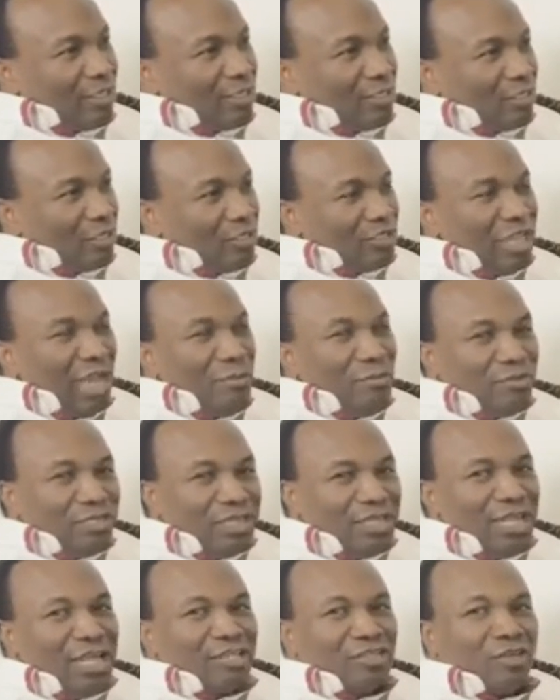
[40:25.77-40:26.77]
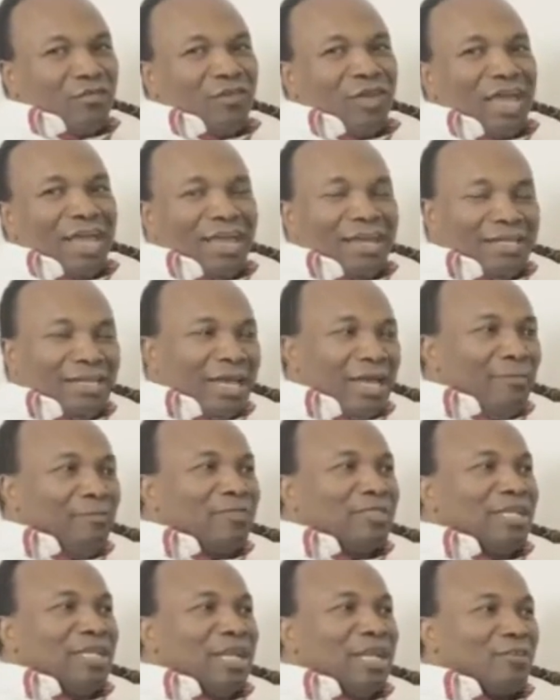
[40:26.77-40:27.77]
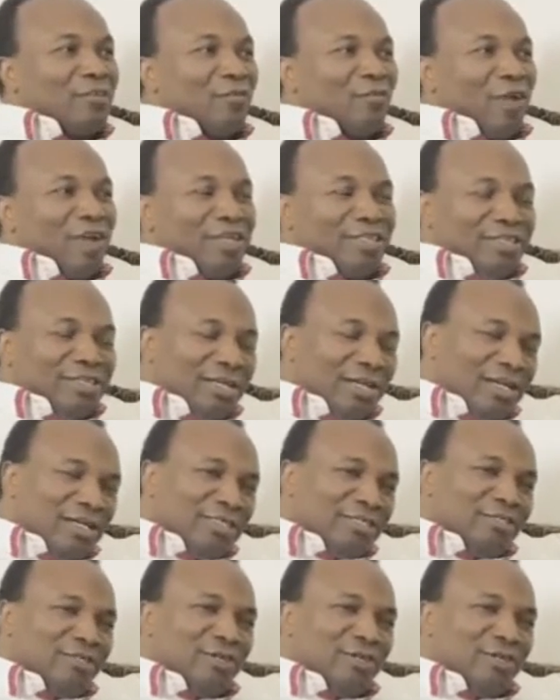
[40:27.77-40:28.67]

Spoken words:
Just emptiness of head, emptiness of ideas.